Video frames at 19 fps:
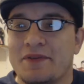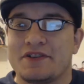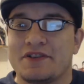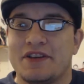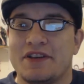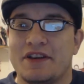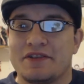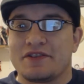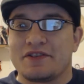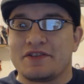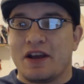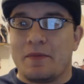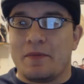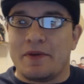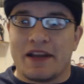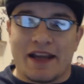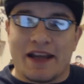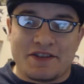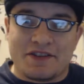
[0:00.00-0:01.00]
down the stairs and
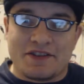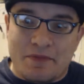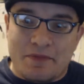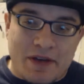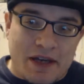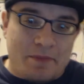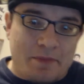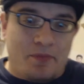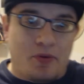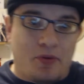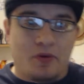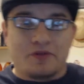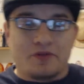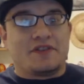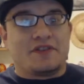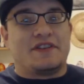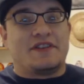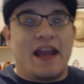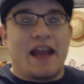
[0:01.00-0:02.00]
coming against him, and he
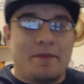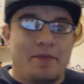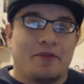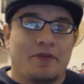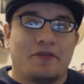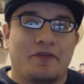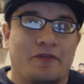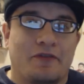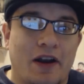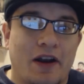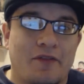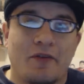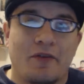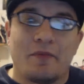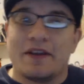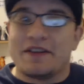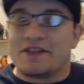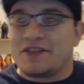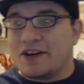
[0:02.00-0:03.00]
pulls the table in front of
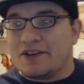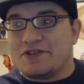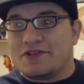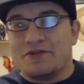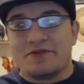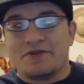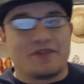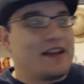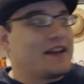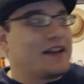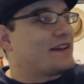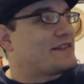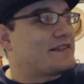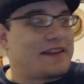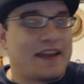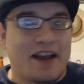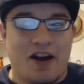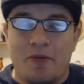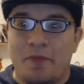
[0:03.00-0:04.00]
him and starts using like a
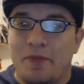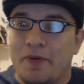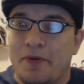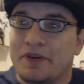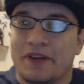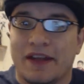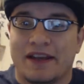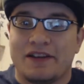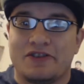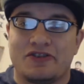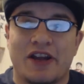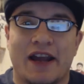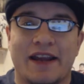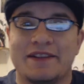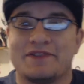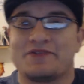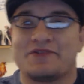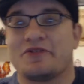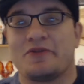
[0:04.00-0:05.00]
scalpel and like a
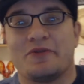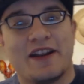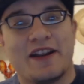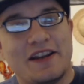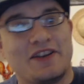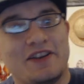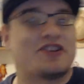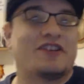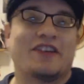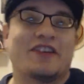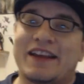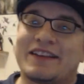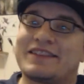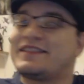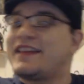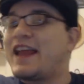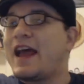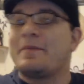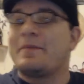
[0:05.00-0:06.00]
giant syringe and like
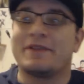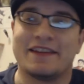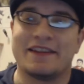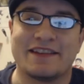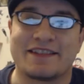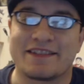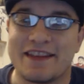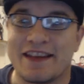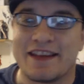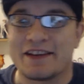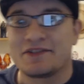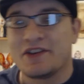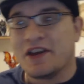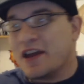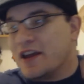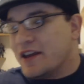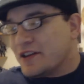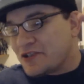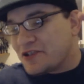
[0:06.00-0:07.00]
stabbing these things.
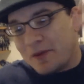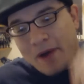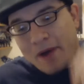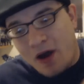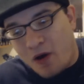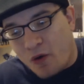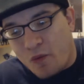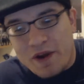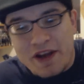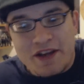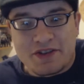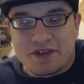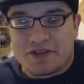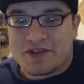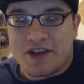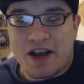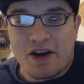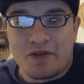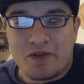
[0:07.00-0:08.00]
Somehow
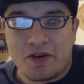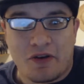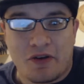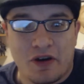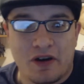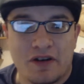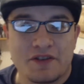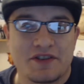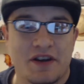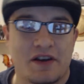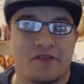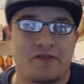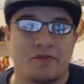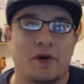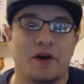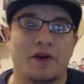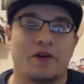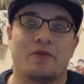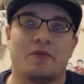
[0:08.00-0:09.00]
weasels out and crawls out
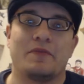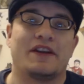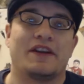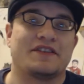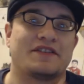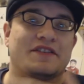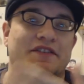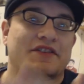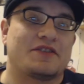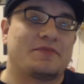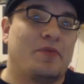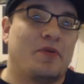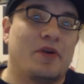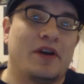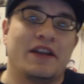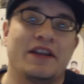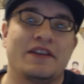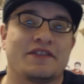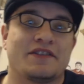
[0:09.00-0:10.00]
from under him because at this
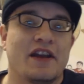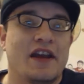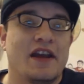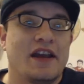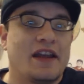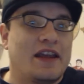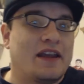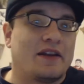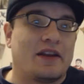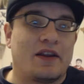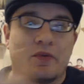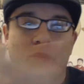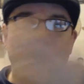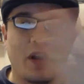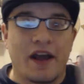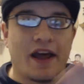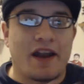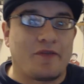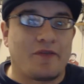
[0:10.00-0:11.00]
point he'd
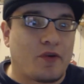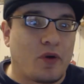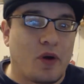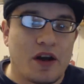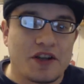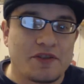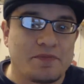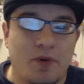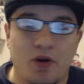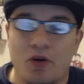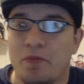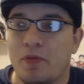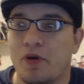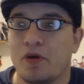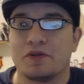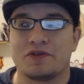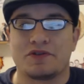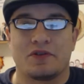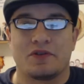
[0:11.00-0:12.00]
run out of crossbow
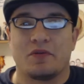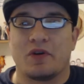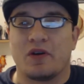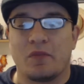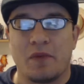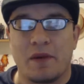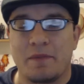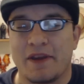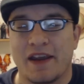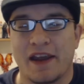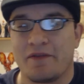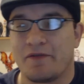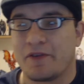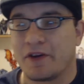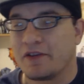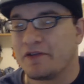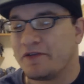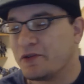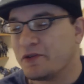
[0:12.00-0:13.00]
bolts, or maybe he had
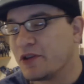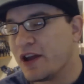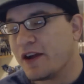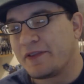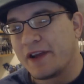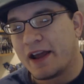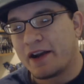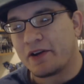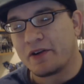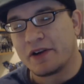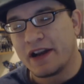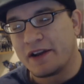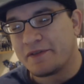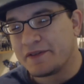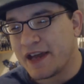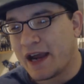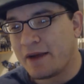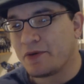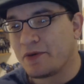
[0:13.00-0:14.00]
very few left. I don't know. He didn't
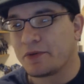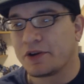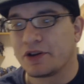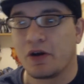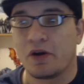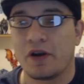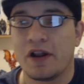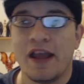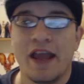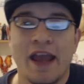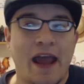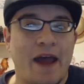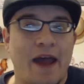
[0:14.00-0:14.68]
have time to reload it,